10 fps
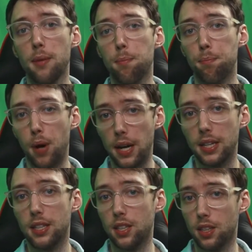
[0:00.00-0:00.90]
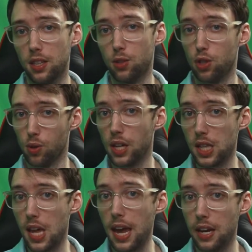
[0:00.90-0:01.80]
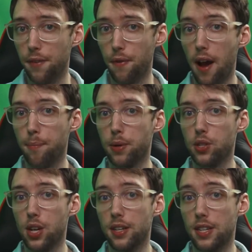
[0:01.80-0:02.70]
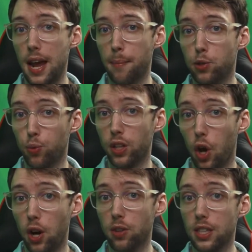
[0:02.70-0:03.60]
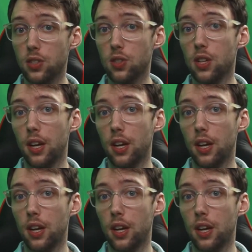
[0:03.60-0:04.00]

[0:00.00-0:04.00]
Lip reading: but you still get the 85% damage regardless